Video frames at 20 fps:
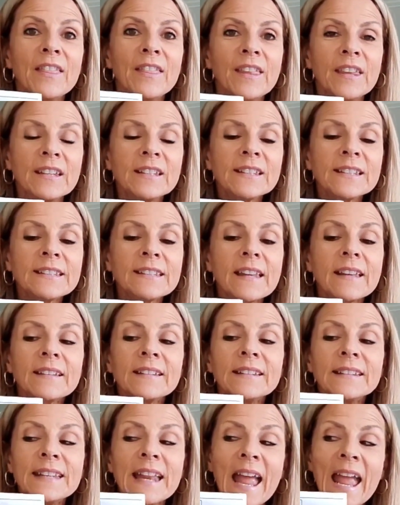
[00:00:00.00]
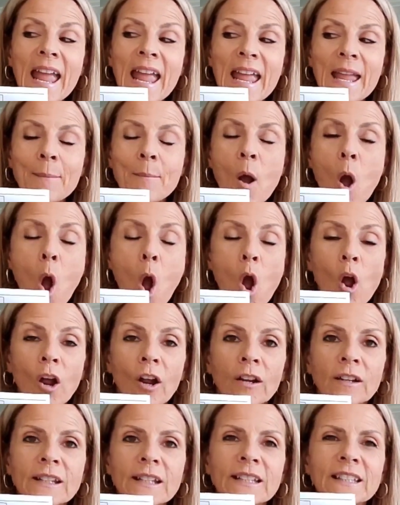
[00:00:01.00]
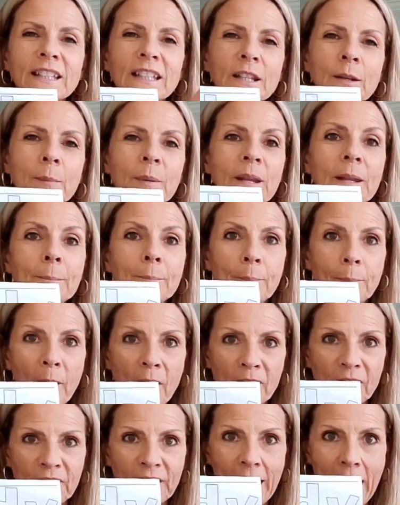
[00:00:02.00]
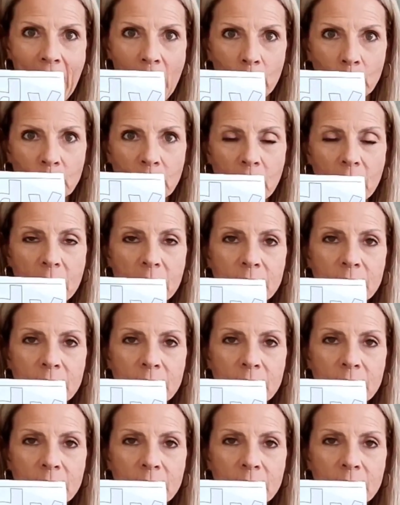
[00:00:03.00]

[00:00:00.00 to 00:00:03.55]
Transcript: this name art. It's going to be puffing out.